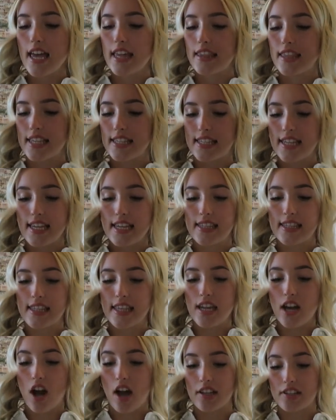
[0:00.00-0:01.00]
This is
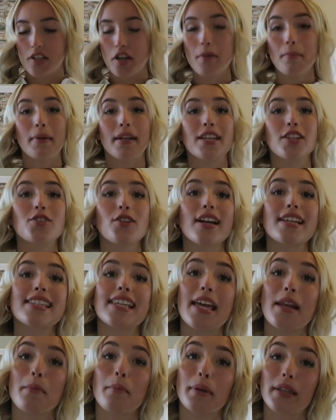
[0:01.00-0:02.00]
the Oscar mini
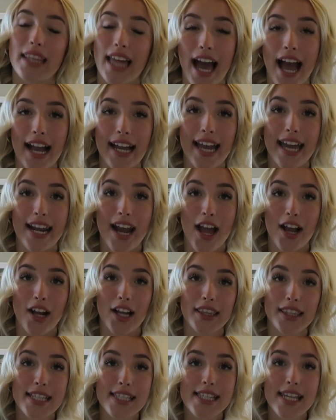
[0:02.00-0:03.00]
dress in black, and I
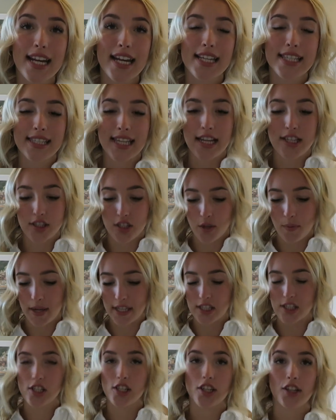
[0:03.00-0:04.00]
got this in a size U
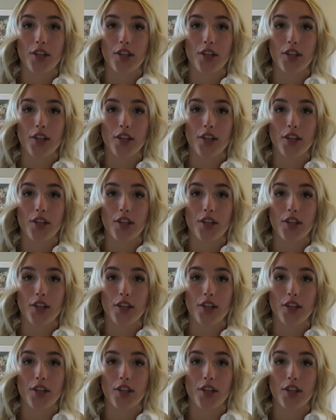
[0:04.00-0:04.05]
S